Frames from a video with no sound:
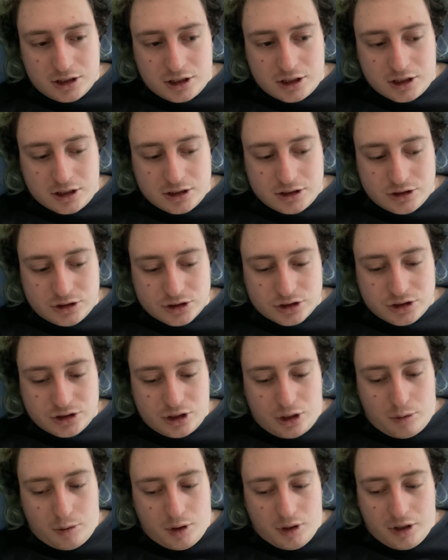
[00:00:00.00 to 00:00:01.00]
and just
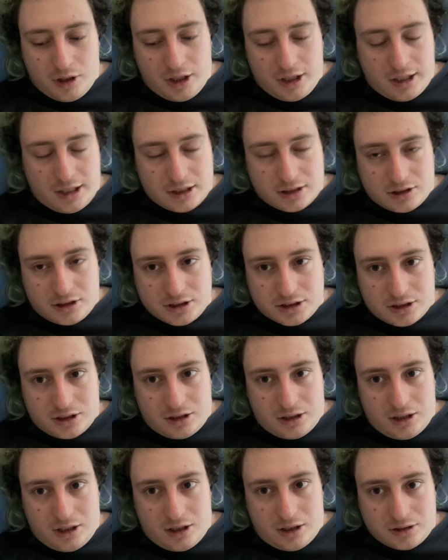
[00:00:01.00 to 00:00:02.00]
so on like that, guys.
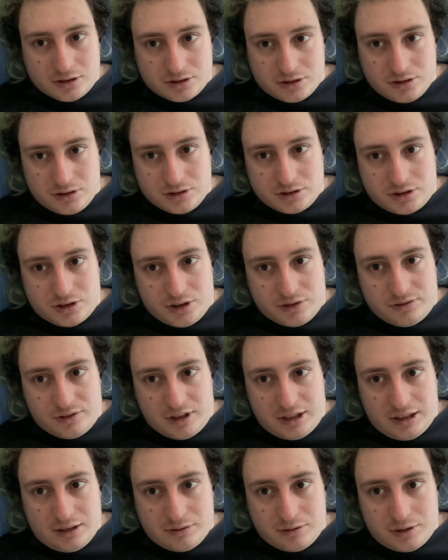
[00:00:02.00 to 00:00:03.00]
I'll I'll sort stuff
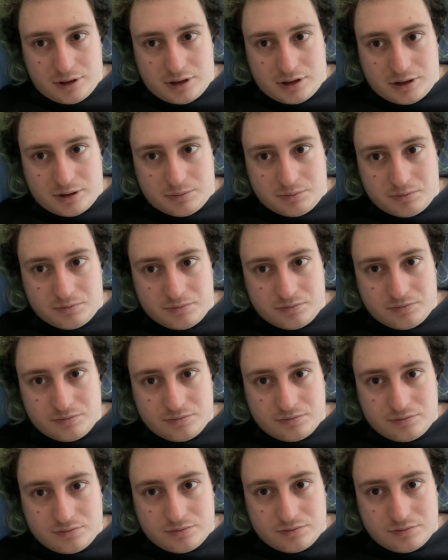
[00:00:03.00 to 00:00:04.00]
out. Um,
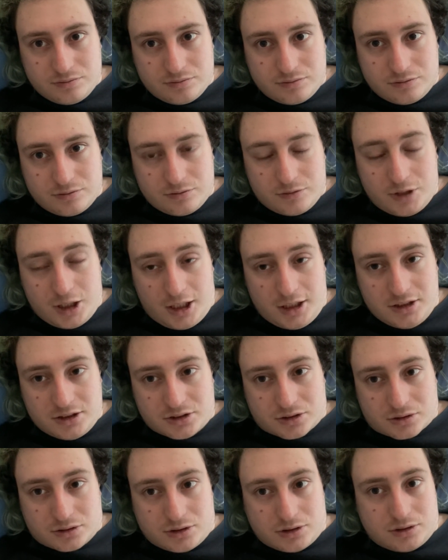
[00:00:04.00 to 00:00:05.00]
thanks
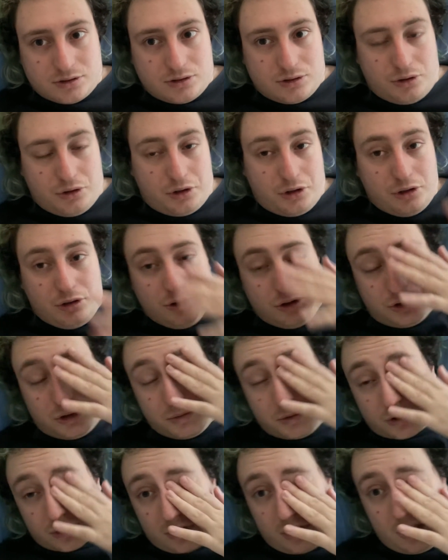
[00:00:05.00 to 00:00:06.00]
for all the new
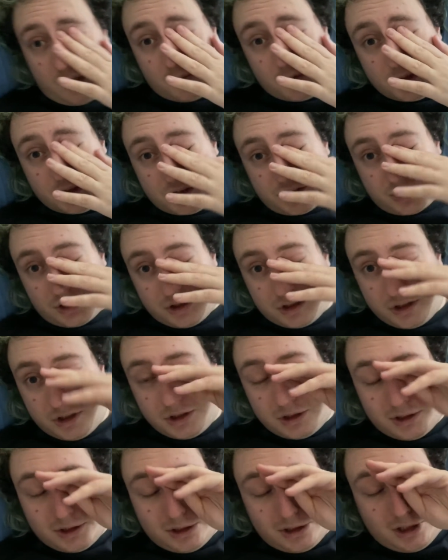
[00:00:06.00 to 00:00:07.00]
subscribers.
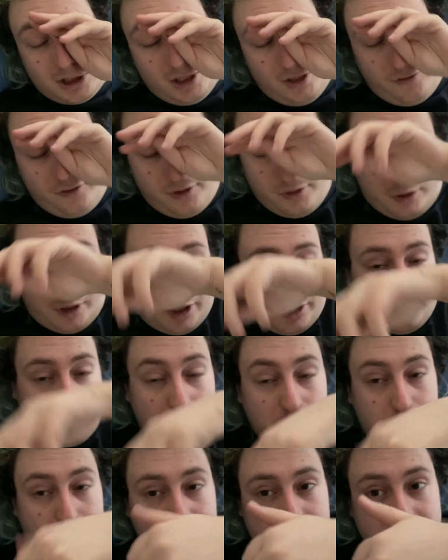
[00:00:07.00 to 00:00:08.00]
If you are new,
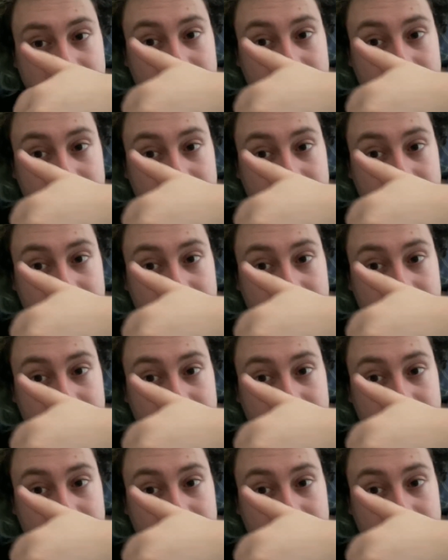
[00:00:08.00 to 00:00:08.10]
please